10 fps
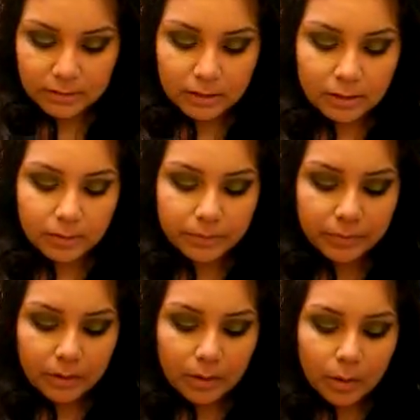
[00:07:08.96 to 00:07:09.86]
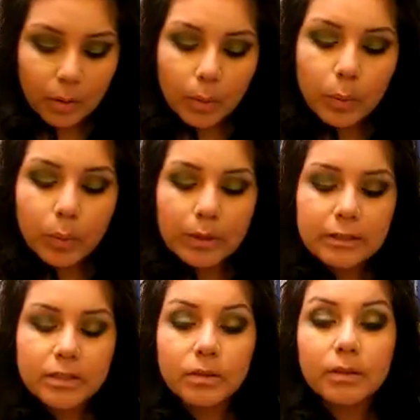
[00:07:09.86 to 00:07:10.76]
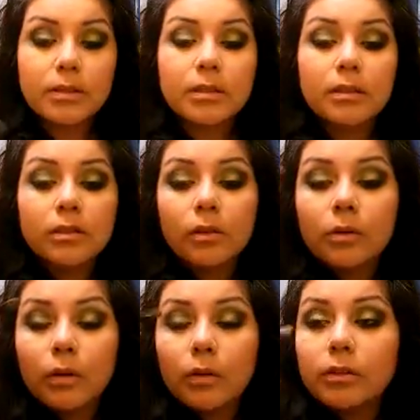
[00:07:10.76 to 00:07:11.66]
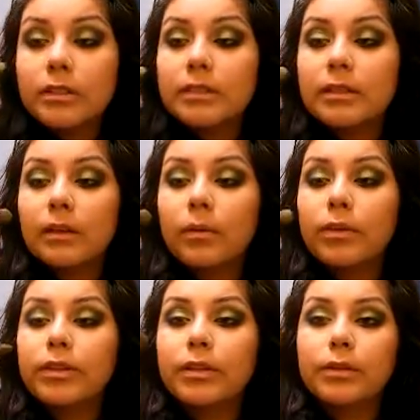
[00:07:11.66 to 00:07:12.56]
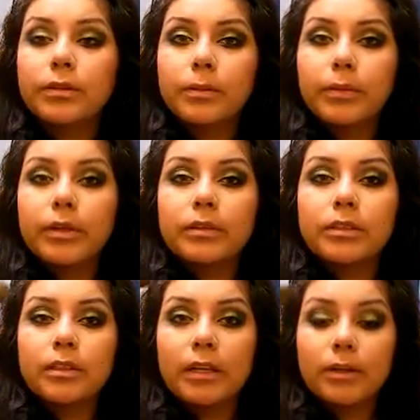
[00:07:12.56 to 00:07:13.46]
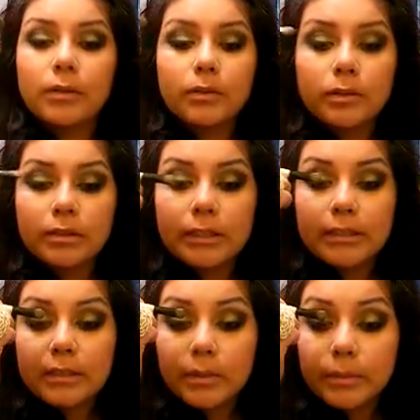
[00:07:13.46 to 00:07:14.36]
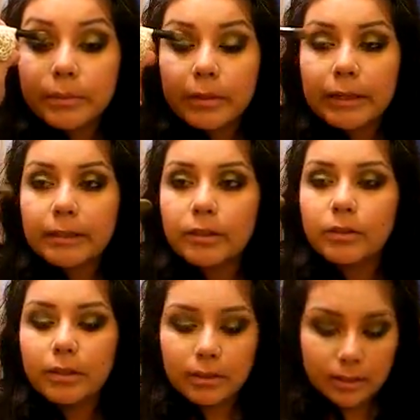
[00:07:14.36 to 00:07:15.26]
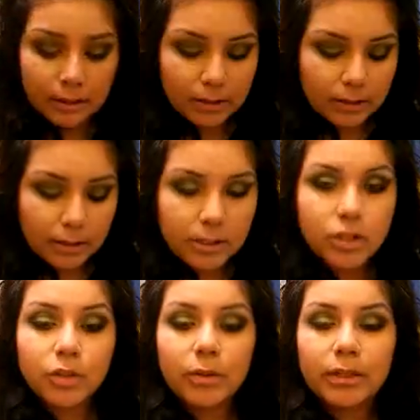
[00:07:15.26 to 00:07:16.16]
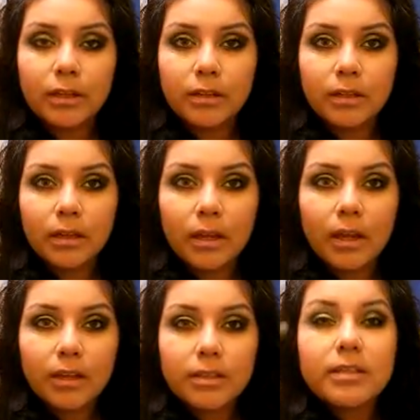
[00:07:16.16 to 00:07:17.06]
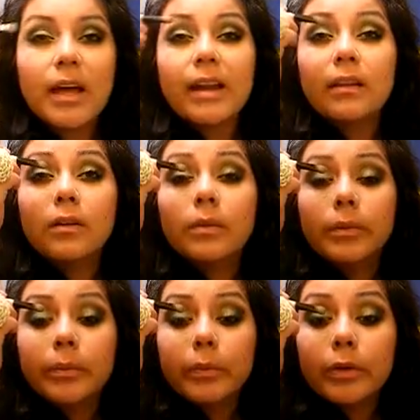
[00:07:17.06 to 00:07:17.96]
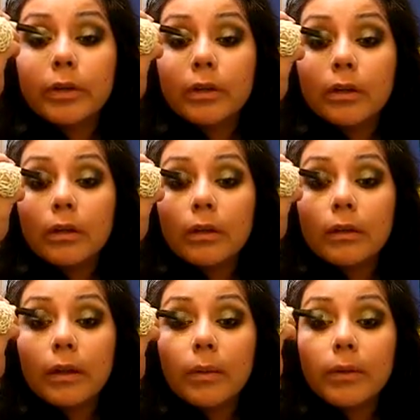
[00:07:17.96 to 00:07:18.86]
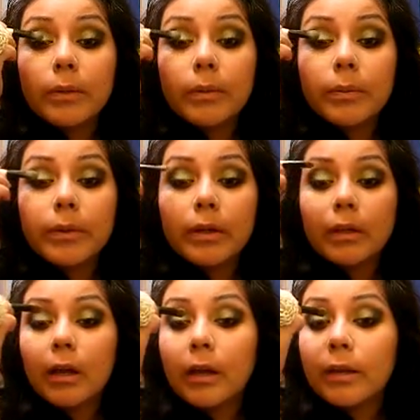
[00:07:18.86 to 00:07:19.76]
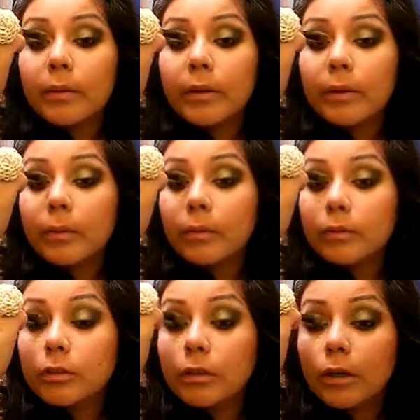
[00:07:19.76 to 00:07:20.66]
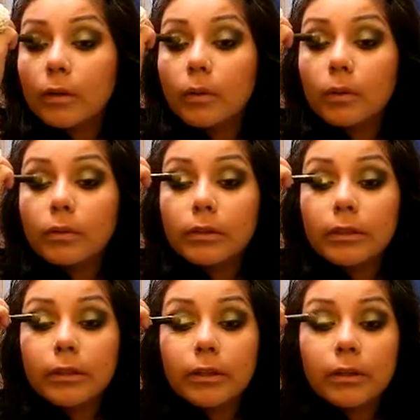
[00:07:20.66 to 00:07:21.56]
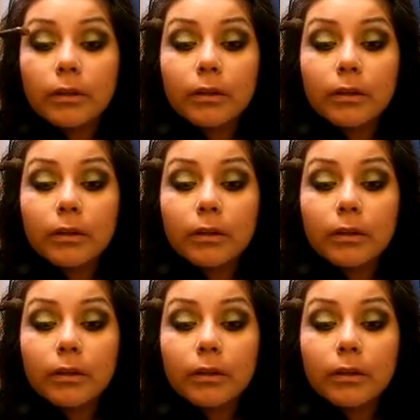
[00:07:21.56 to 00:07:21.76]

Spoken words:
you know, and just so it doesn't look so gold, just with the brush that you did the luster one on, just add a little bit more, and that way it won't be a lot and it won't turn out gold either.